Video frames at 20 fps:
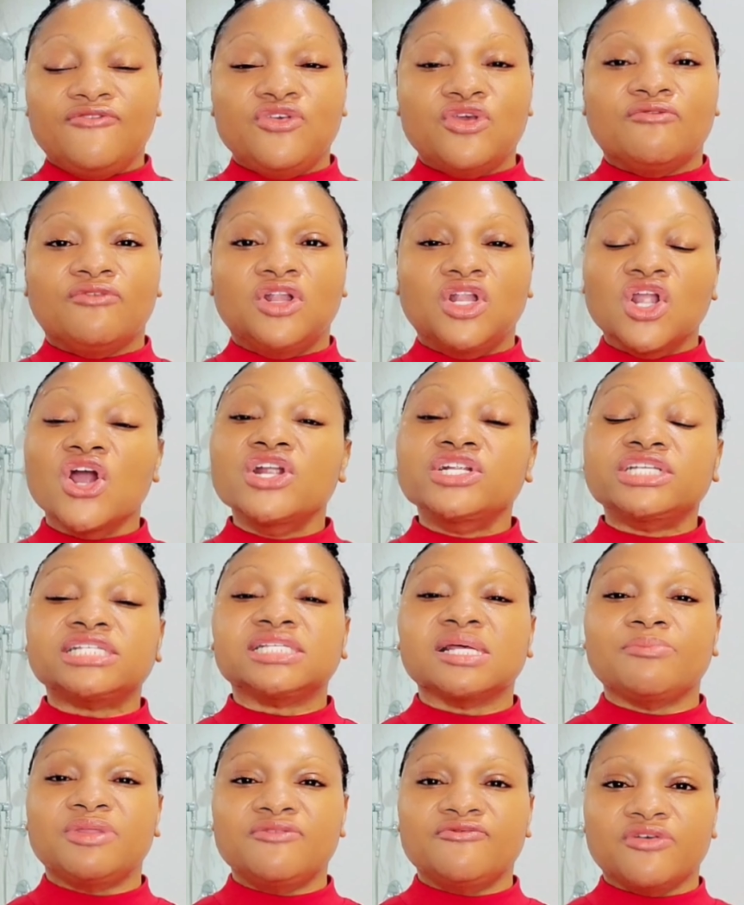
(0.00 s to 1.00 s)
If you have learned
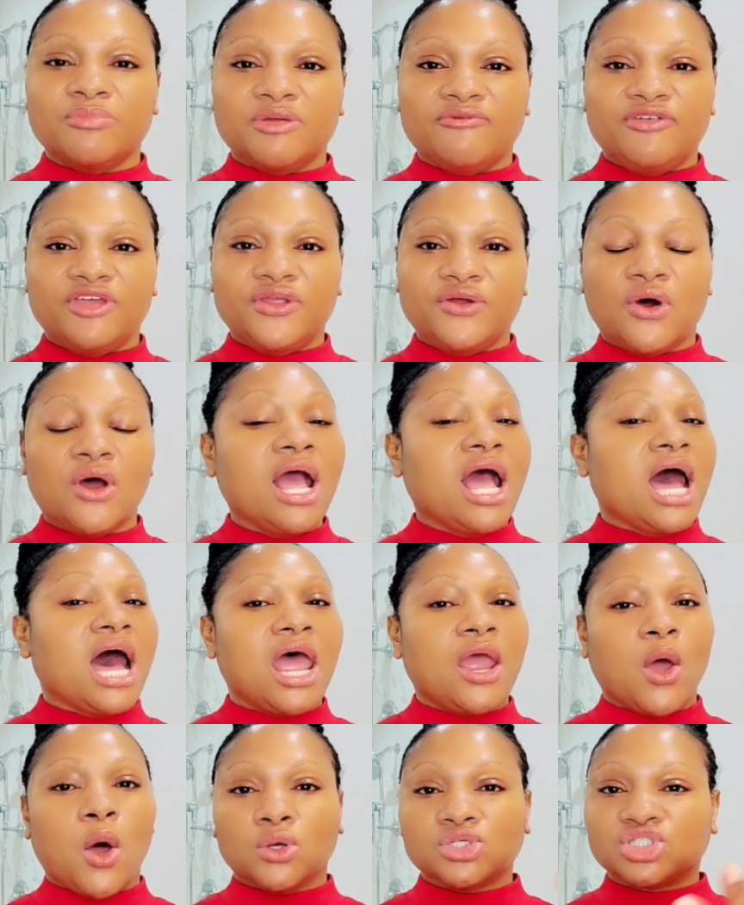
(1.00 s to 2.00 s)
something from the video,
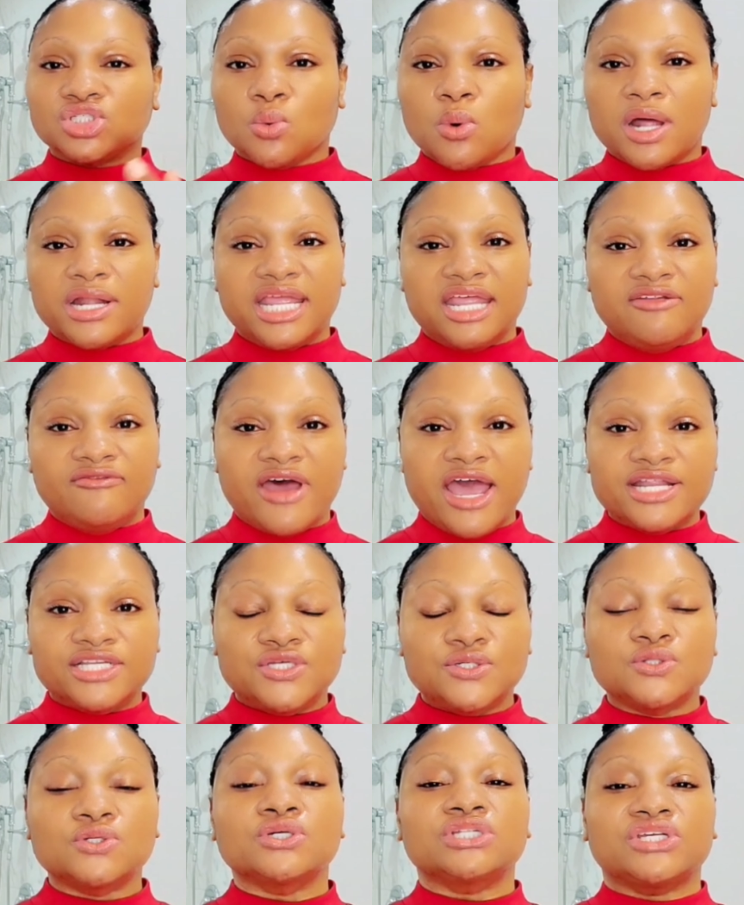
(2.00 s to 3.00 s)
I also want to
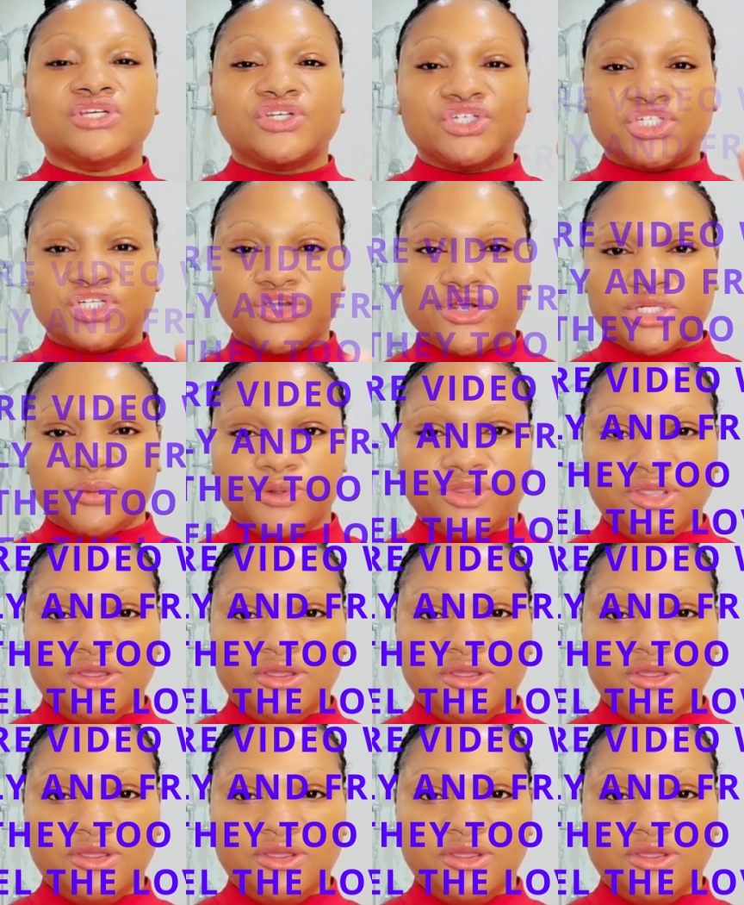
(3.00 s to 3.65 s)
invite you to share